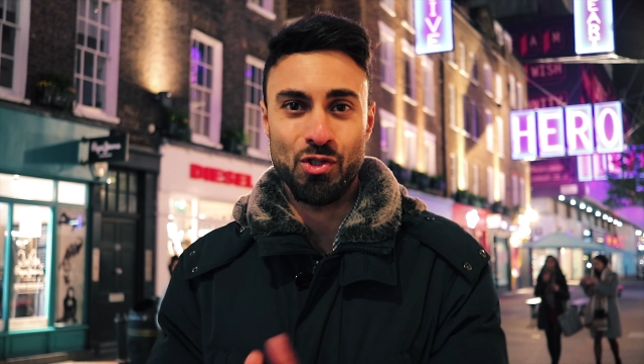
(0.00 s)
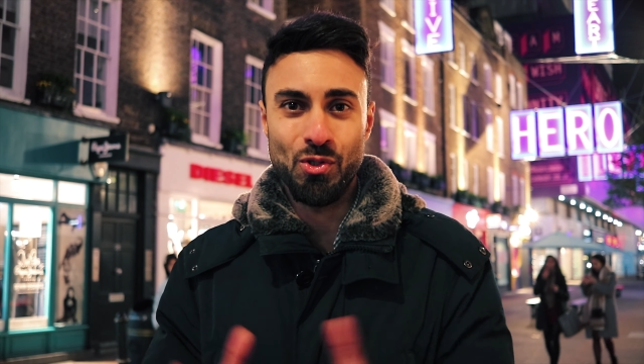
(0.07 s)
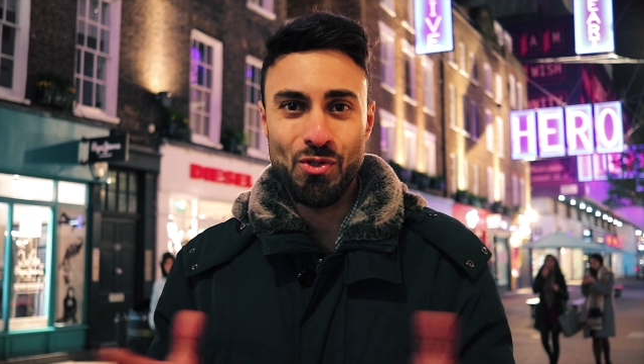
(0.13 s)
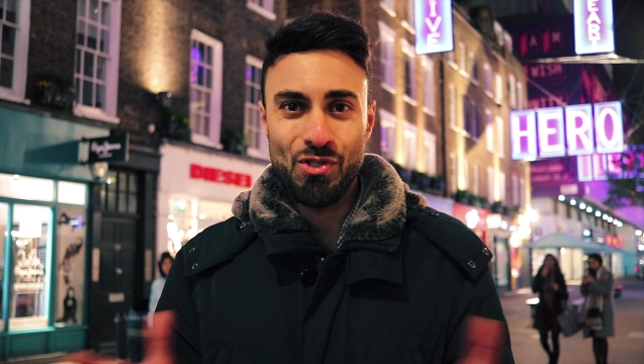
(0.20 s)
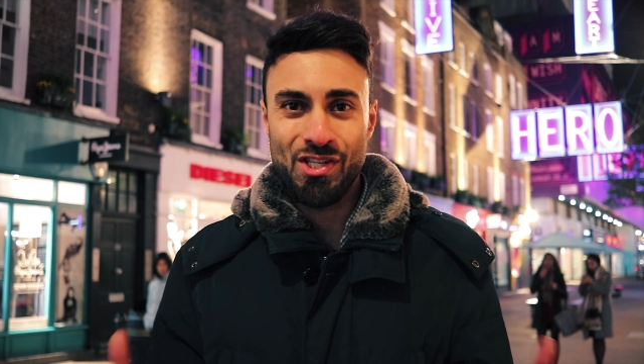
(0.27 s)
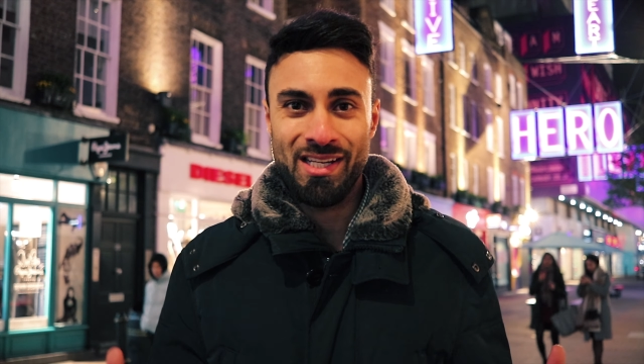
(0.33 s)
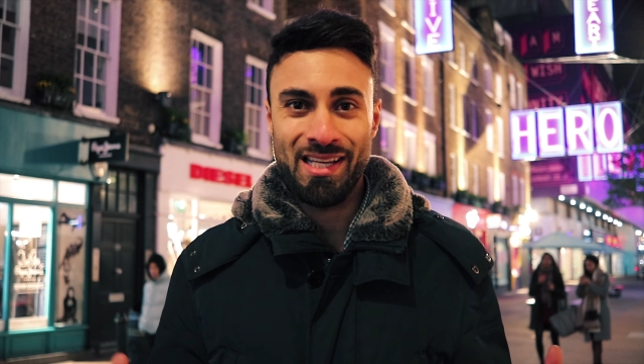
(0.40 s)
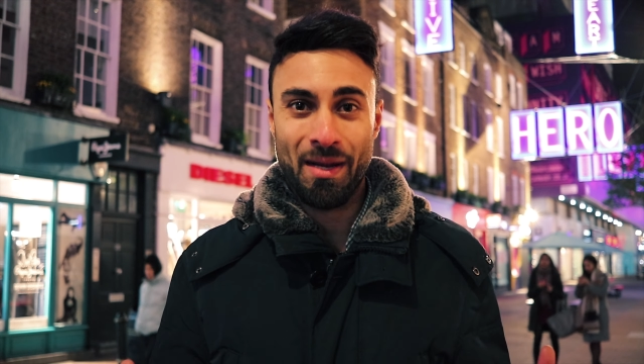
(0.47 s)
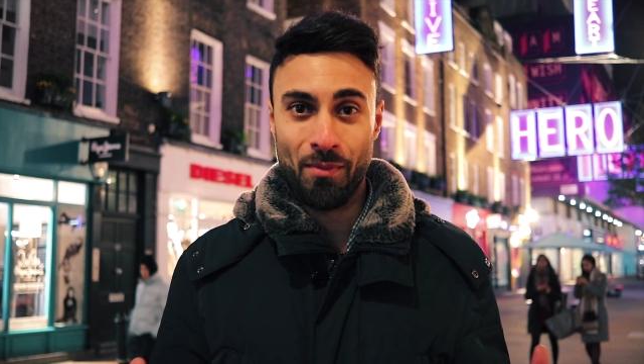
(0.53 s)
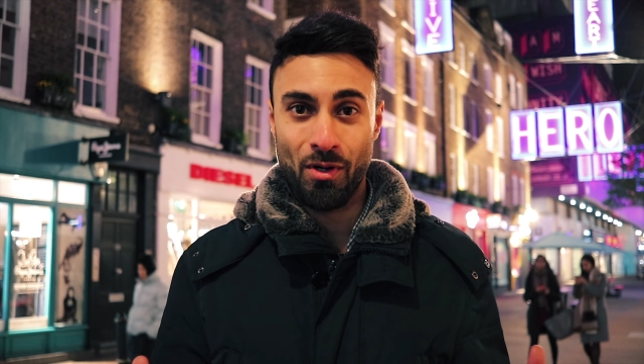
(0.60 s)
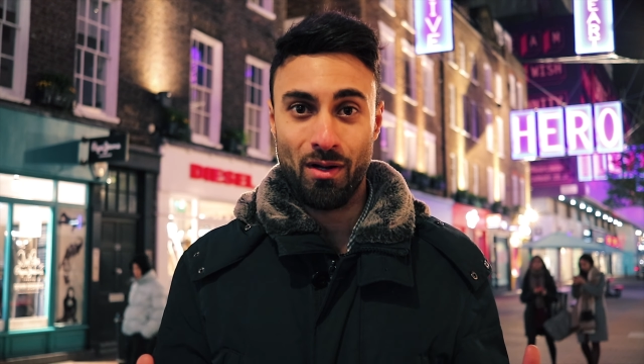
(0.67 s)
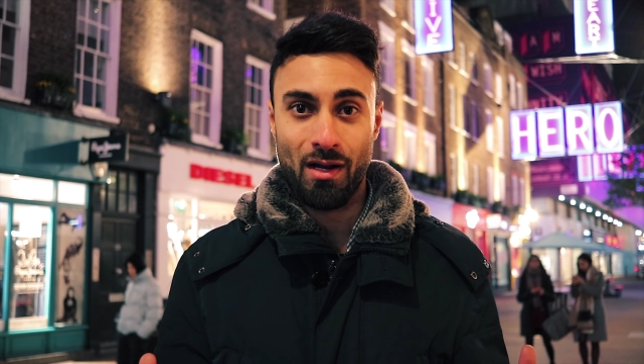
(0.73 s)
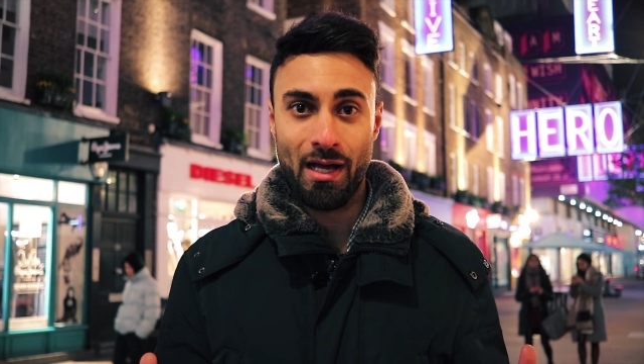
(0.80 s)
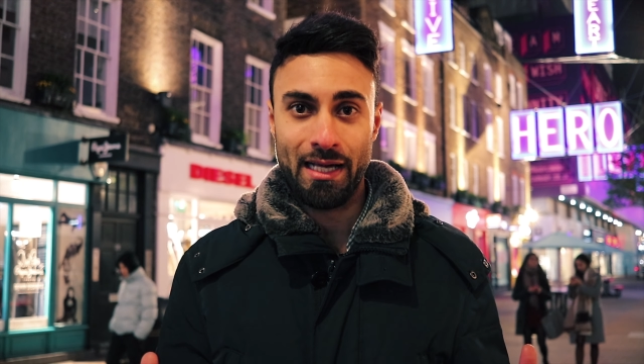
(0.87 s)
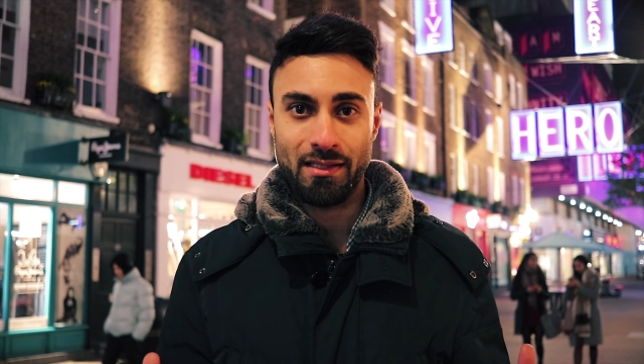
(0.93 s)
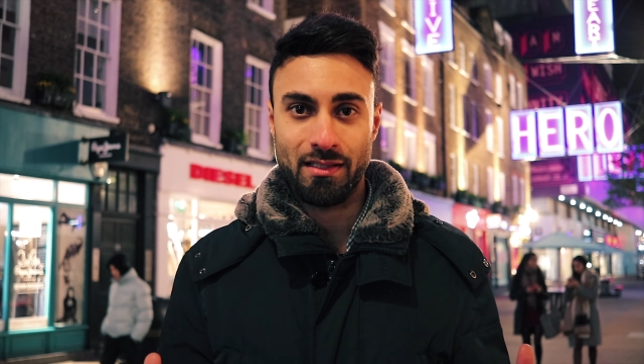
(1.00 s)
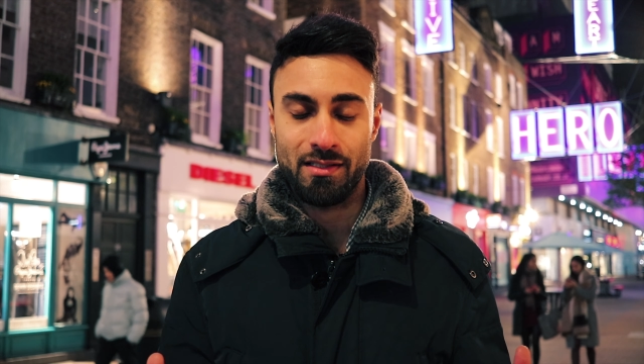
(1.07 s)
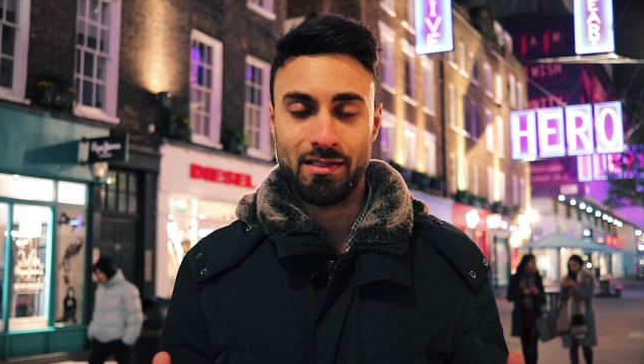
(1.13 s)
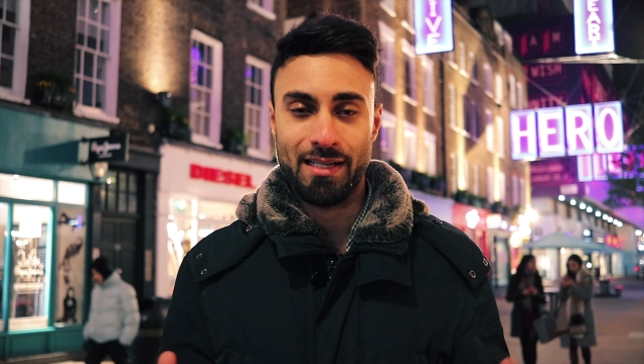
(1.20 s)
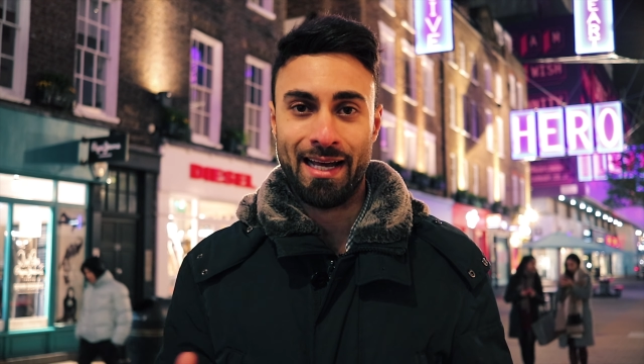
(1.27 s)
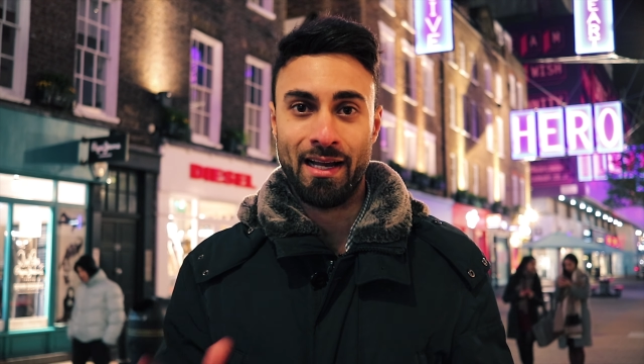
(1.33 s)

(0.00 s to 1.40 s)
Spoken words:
Usually I'm not like this.